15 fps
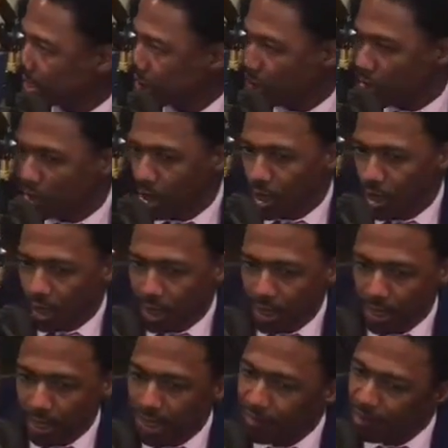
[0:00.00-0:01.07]
So
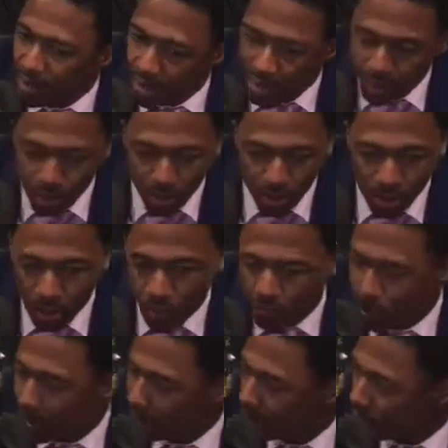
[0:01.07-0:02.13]
everything I do
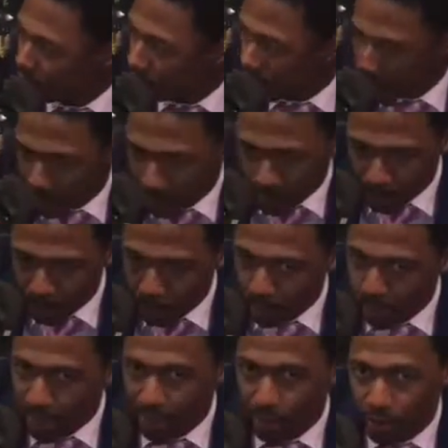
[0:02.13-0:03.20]
for my children. They're the #1
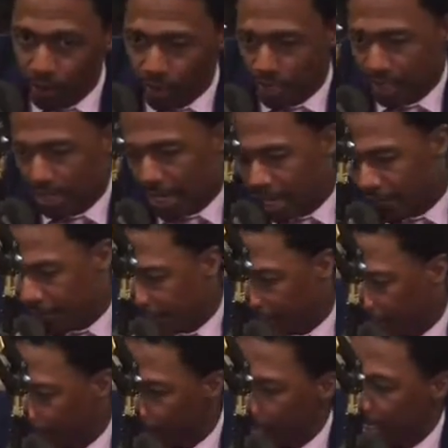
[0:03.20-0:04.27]
priority, and
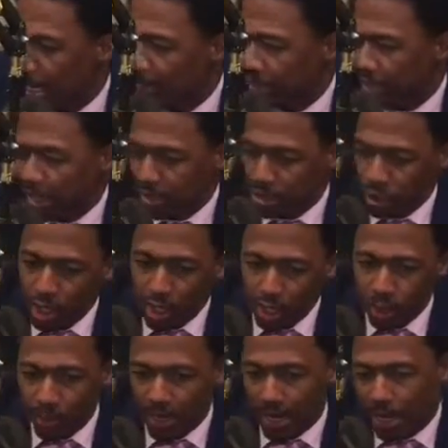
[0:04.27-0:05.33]
everything comes after that. So
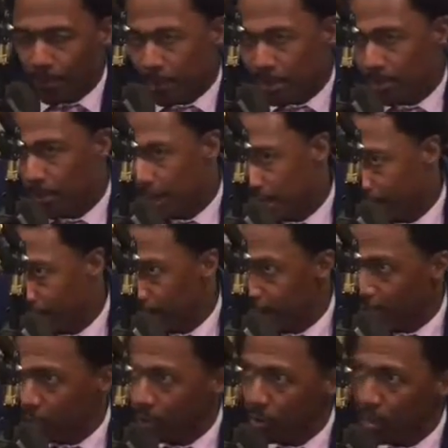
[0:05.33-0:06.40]
no matter how much money I
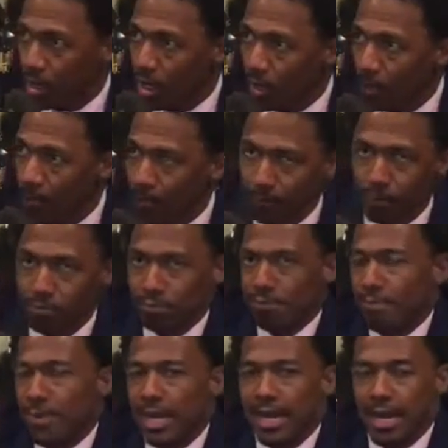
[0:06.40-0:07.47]
make, no
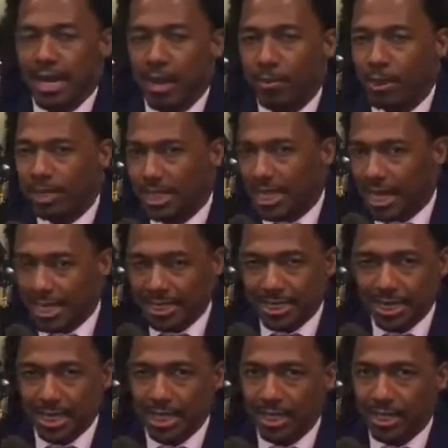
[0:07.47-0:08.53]
matter how much
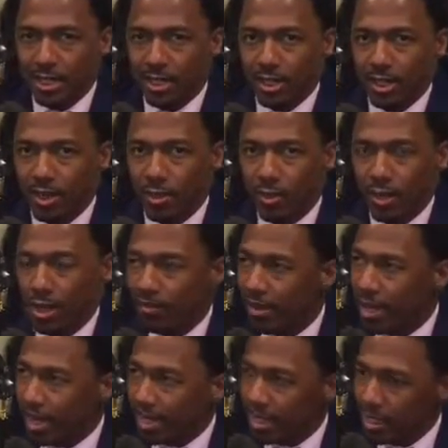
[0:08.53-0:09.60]
content or
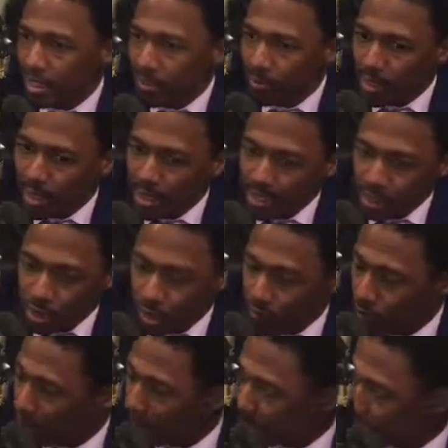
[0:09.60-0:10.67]
whatever I can leave behind, it's all
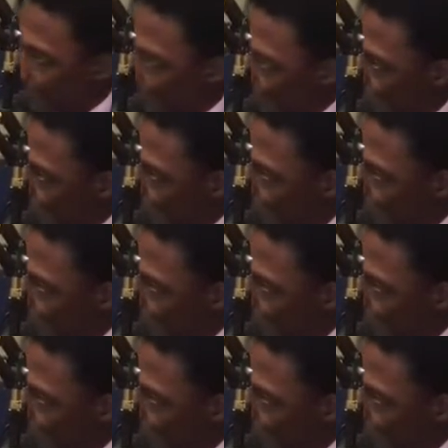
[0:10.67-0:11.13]
for my children.